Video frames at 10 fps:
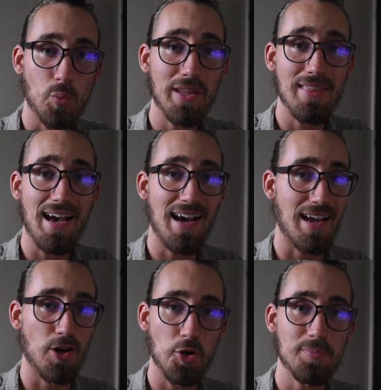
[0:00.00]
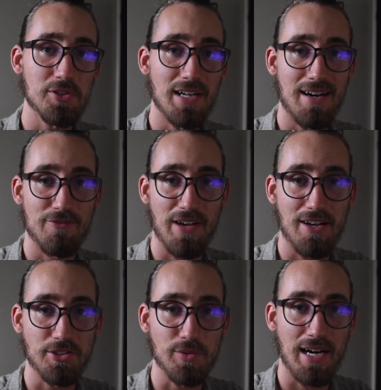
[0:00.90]
With that, I hope you got
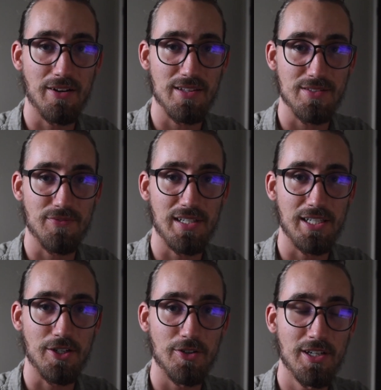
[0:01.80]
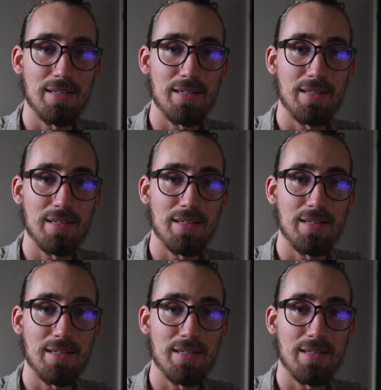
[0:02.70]
value out of this video.